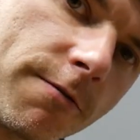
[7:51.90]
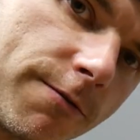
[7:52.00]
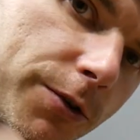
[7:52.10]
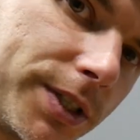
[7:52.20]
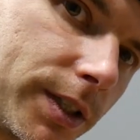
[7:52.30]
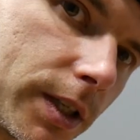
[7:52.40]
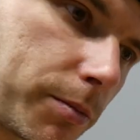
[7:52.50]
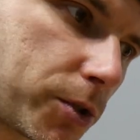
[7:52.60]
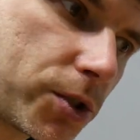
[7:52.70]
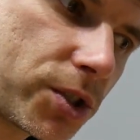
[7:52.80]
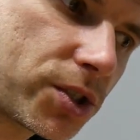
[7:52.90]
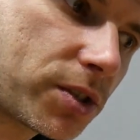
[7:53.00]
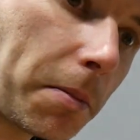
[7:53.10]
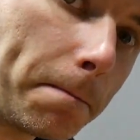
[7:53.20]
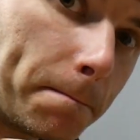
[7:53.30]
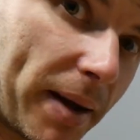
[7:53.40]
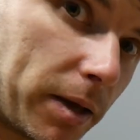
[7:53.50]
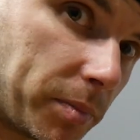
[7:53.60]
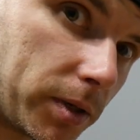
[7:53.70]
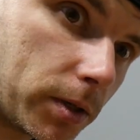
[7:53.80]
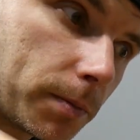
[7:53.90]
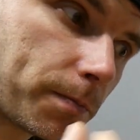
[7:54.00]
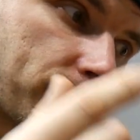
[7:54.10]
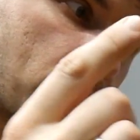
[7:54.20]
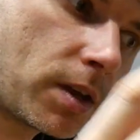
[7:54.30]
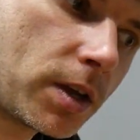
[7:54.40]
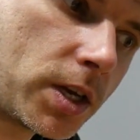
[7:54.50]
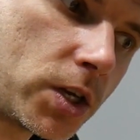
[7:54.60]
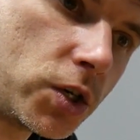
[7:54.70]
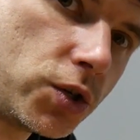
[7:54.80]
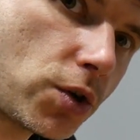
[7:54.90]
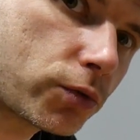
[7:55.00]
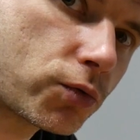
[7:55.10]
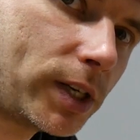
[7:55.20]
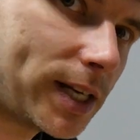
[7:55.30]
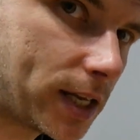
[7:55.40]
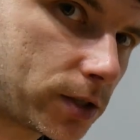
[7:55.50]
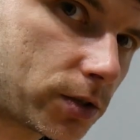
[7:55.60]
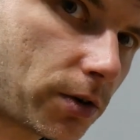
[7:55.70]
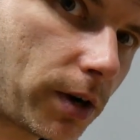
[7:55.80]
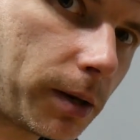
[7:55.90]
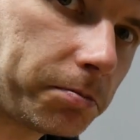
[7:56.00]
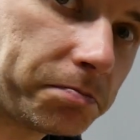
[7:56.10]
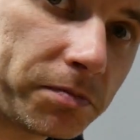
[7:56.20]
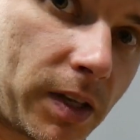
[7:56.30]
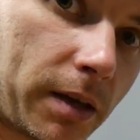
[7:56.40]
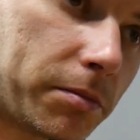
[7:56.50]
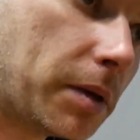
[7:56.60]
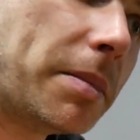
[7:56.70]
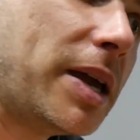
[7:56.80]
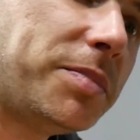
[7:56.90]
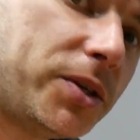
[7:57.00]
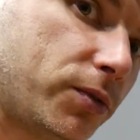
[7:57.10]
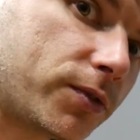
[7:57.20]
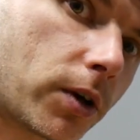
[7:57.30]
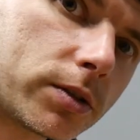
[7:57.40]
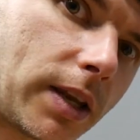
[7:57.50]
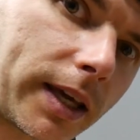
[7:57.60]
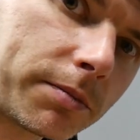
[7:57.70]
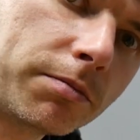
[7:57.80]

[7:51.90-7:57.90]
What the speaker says: Freezing temperatures, my opinion, not really necessary. Maybe you've got like